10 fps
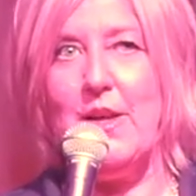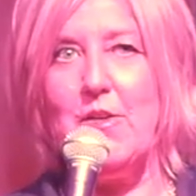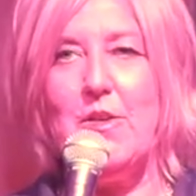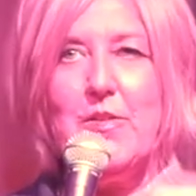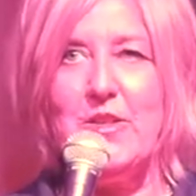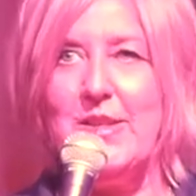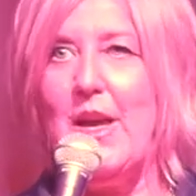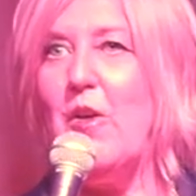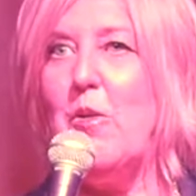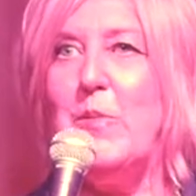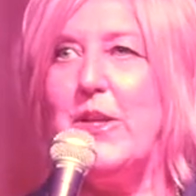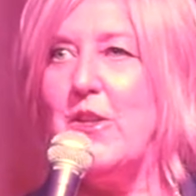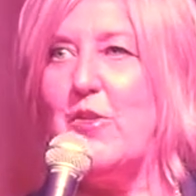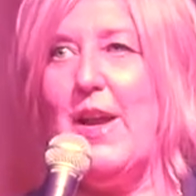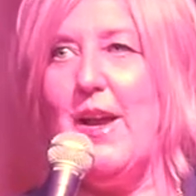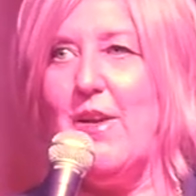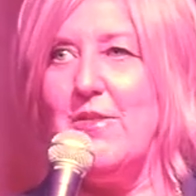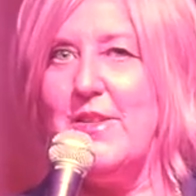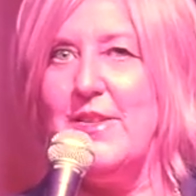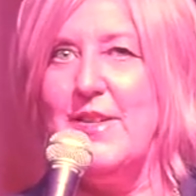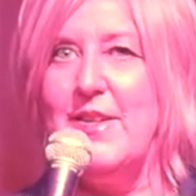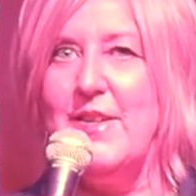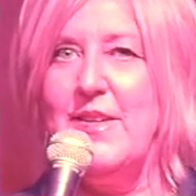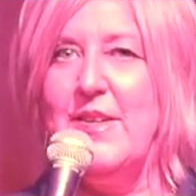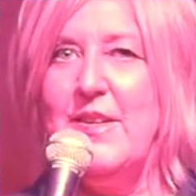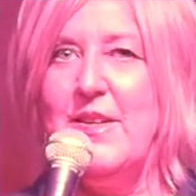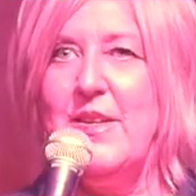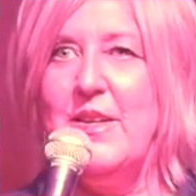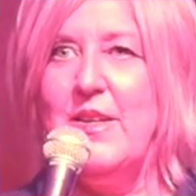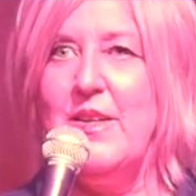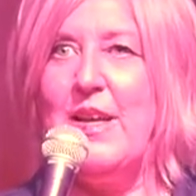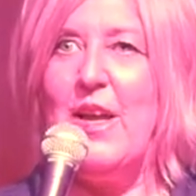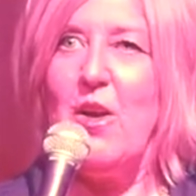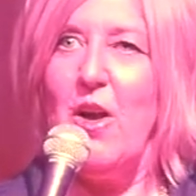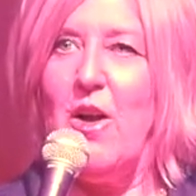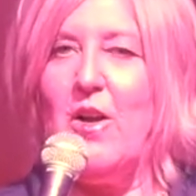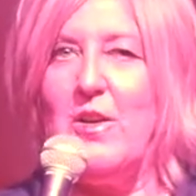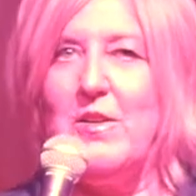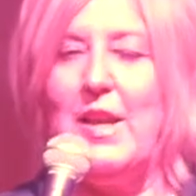I don't know. There's no middle ground at all.